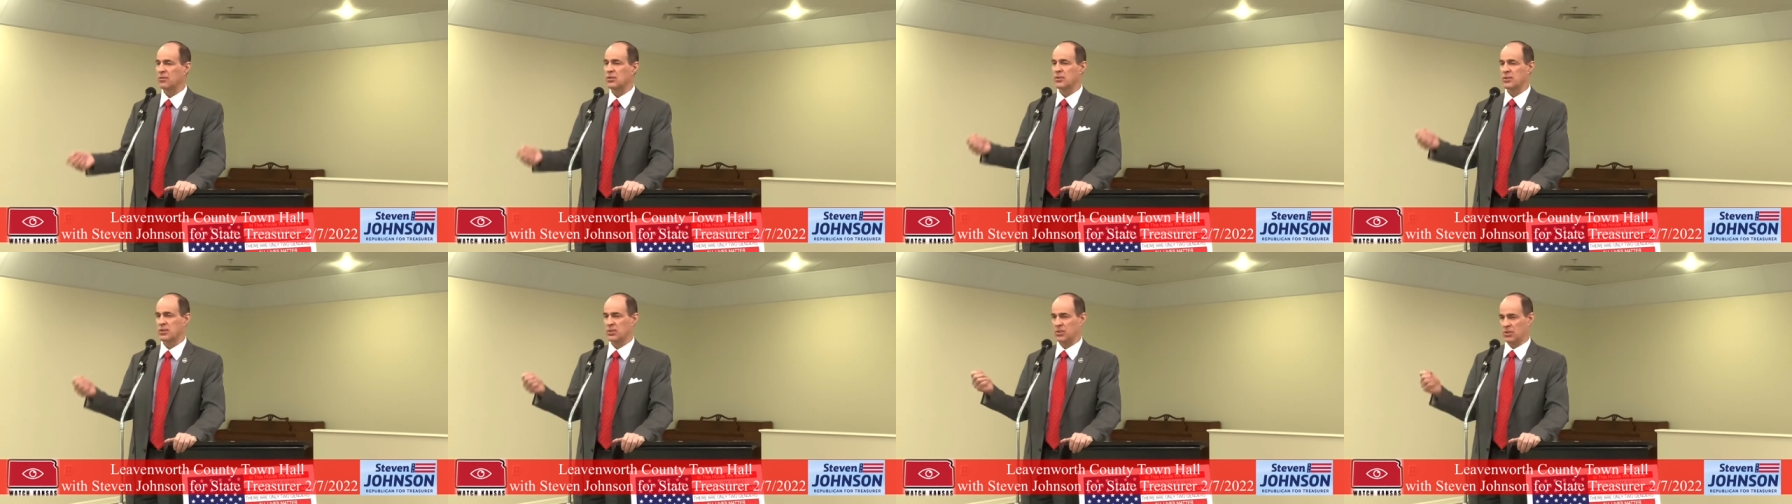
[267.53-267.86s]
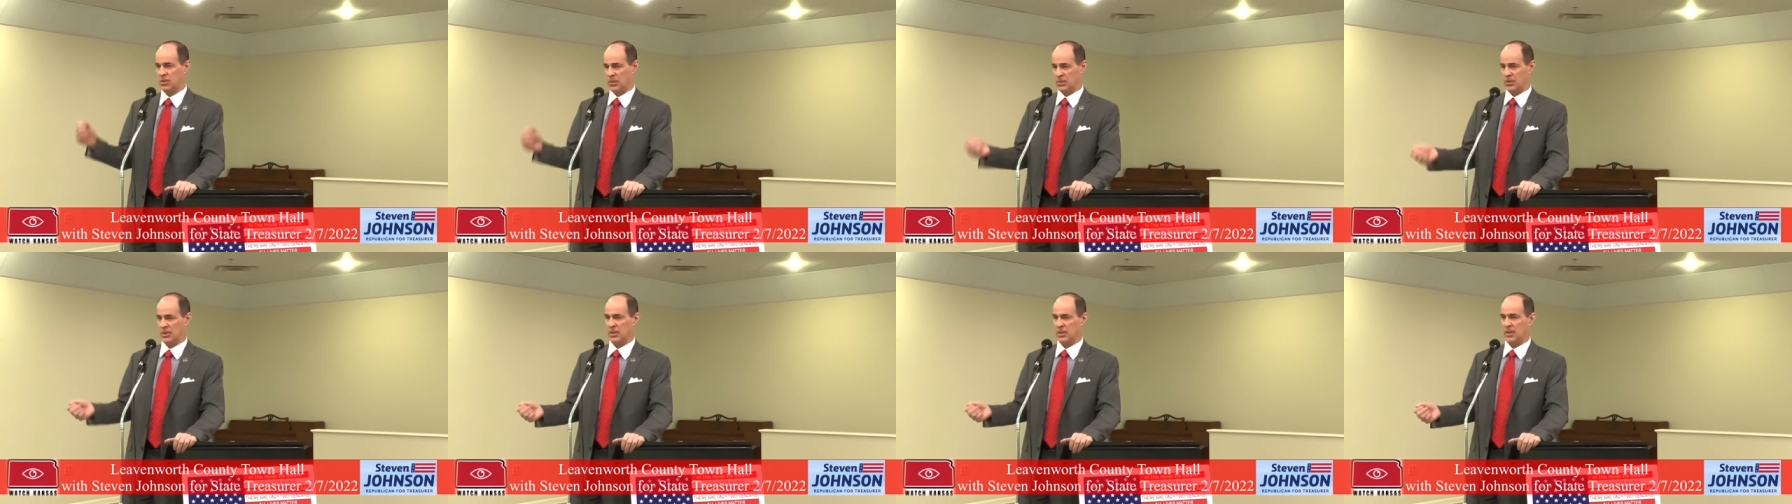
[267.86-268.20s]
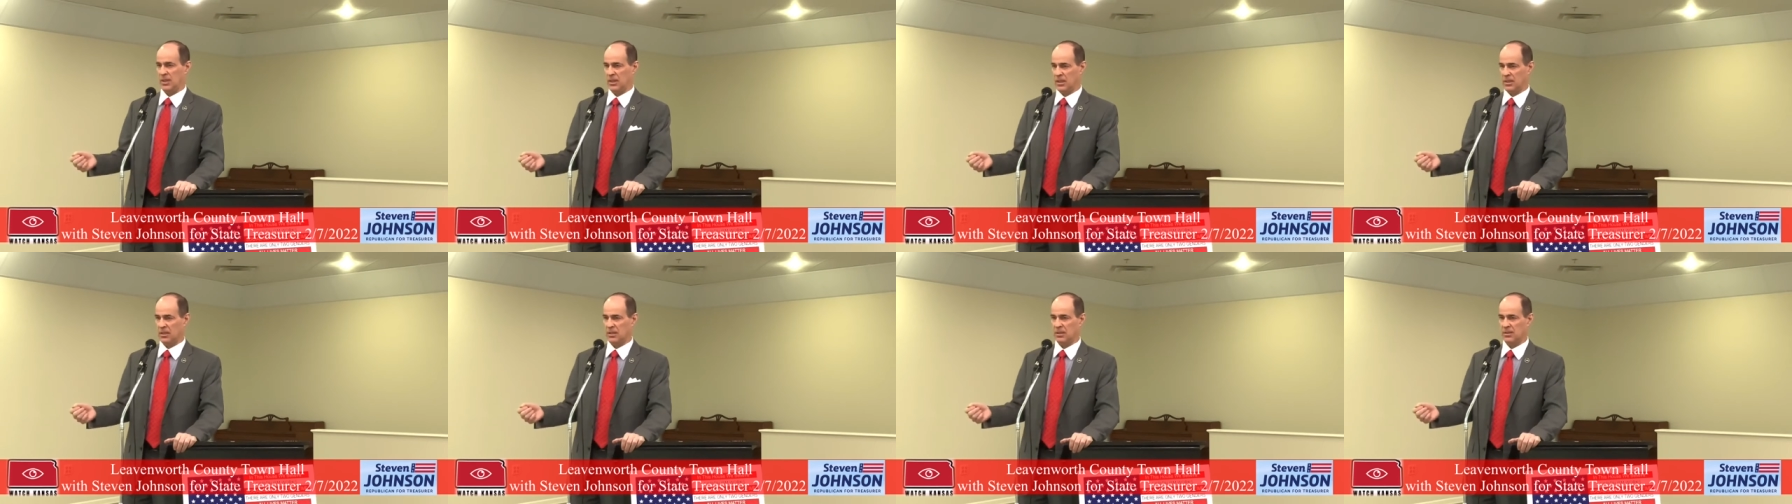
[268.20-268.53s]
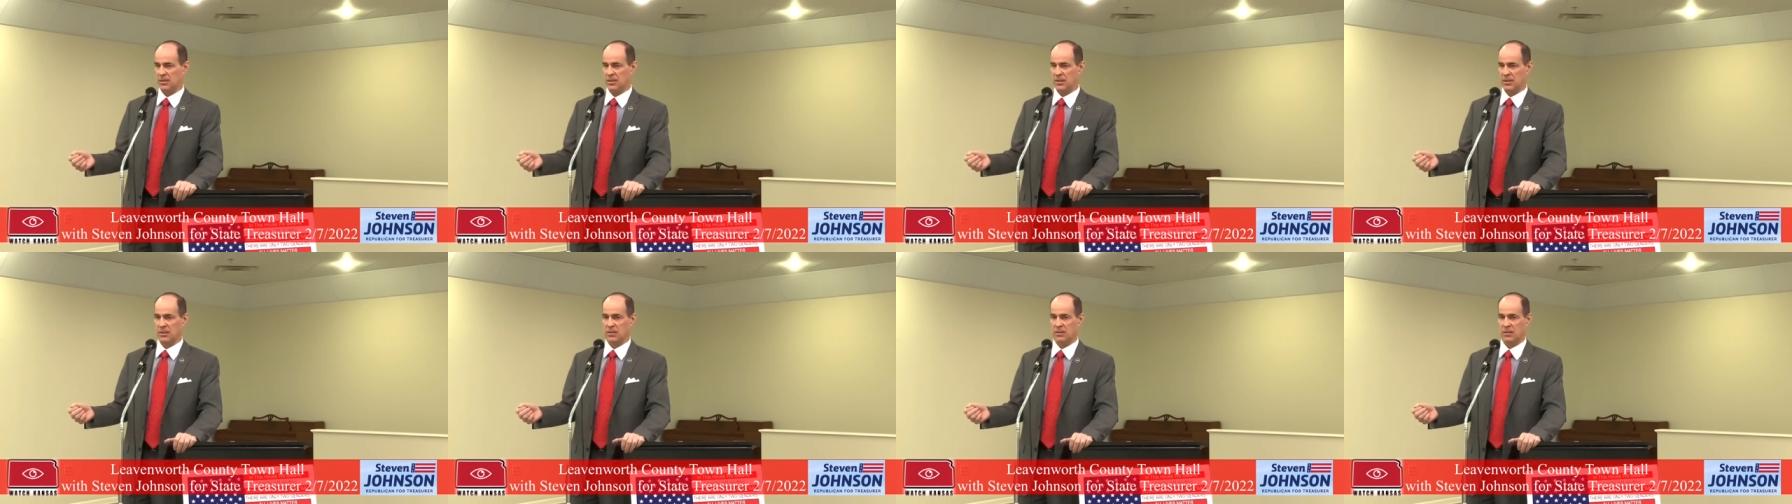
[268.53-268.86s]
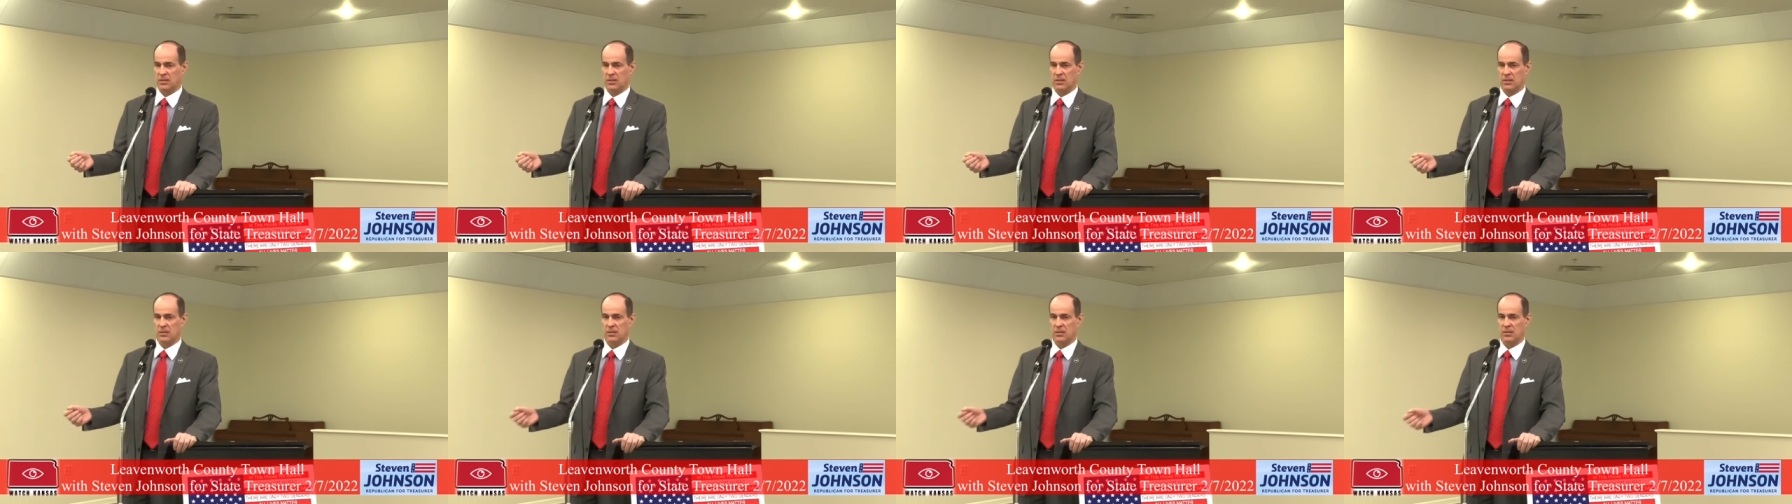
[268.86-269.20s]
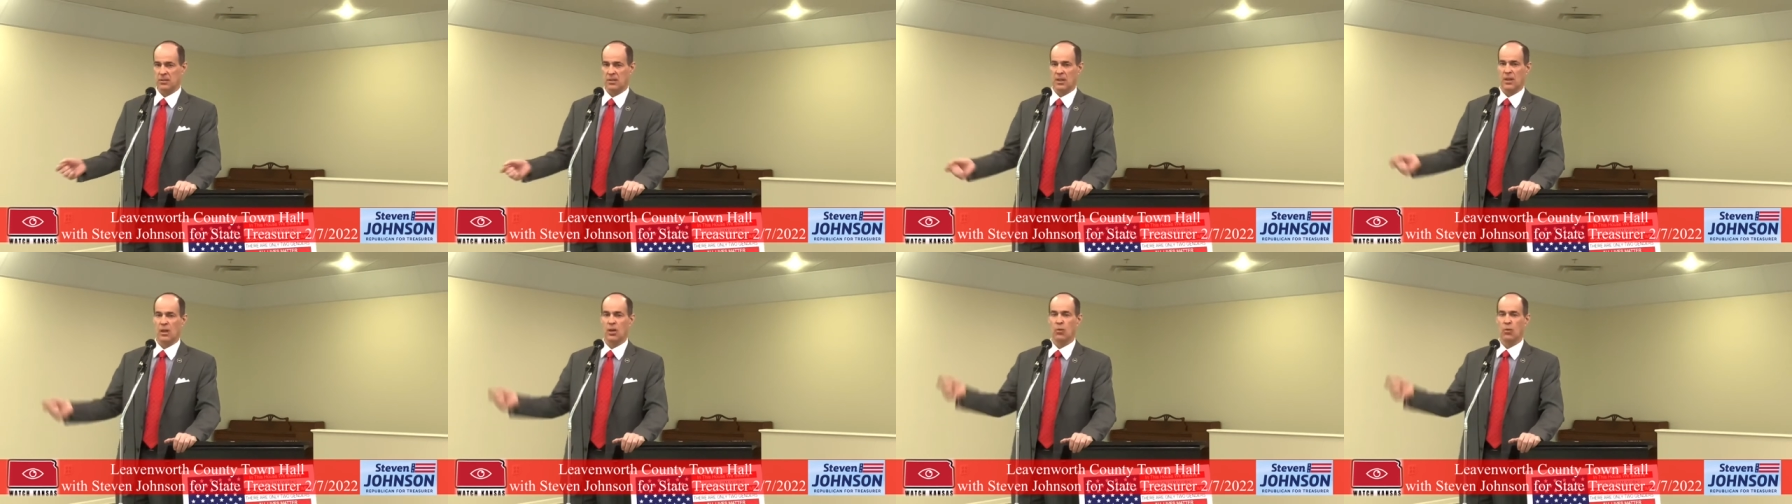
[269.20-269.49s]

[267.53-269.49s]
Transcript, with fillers: First, it's just the inconsistency to say,